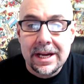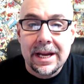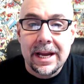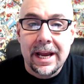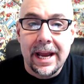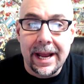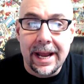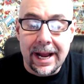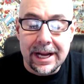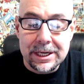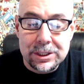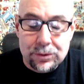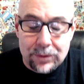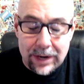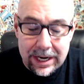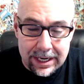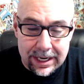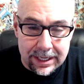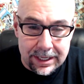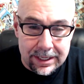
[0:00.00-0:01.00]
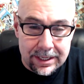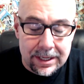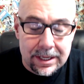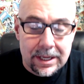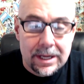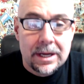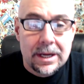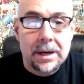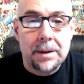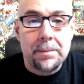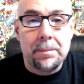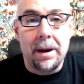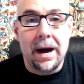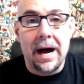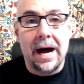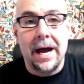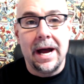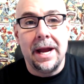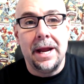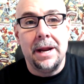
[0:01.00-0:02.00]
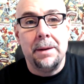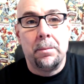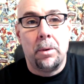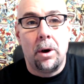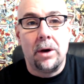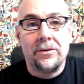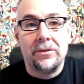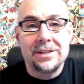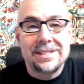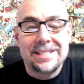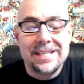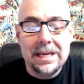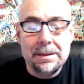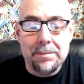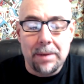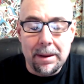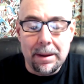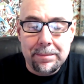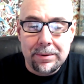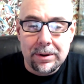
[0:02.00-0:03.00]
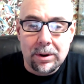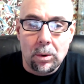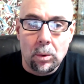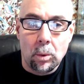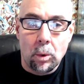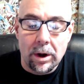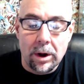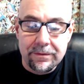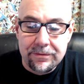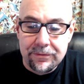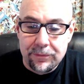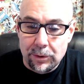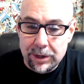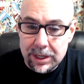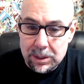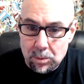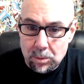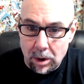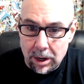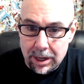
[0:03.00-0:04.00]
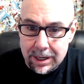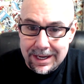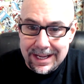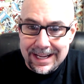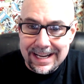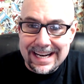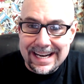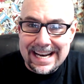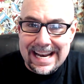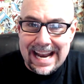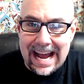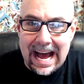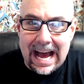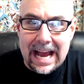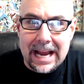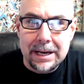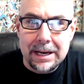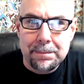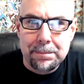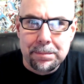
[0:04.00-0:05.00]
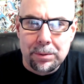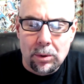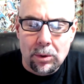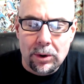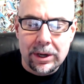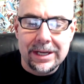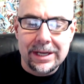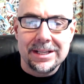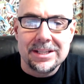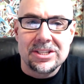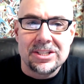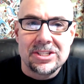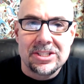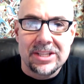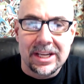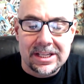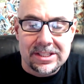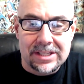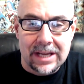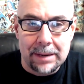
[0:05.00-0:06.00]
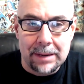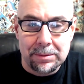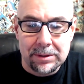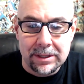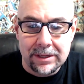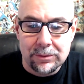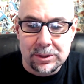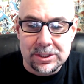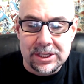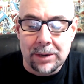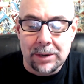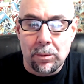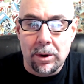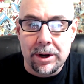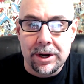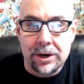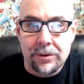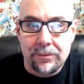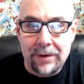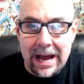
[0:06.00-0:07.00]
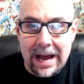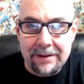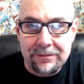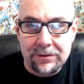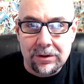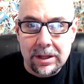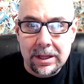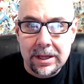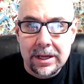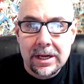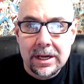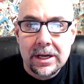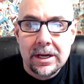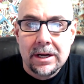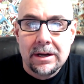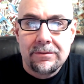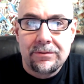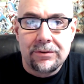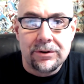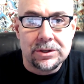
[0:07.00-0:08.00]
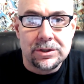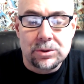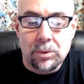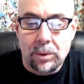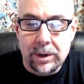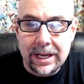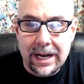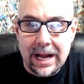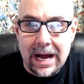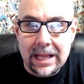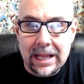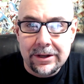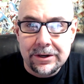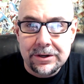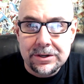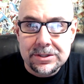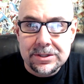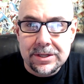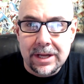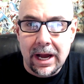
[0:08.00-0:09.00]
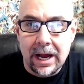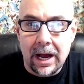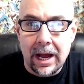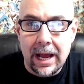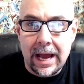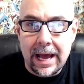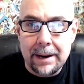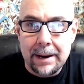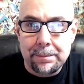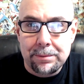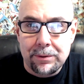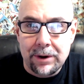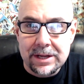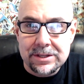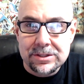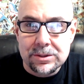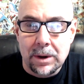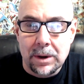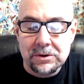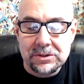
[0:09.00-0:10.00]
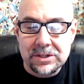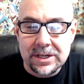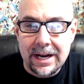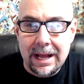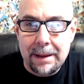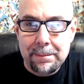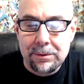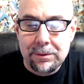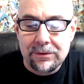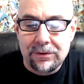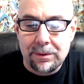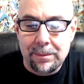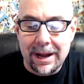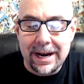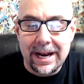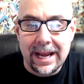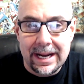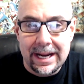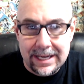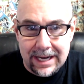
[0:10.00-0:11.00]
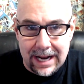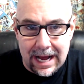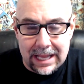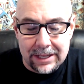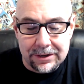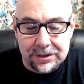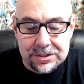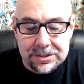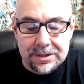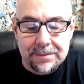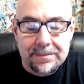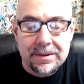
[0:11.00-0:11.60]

And I traded my Marvel team-up 141, 9.6, I believe, which I won in a raffle for $20. Had it pressed, so I was in that book for about $80.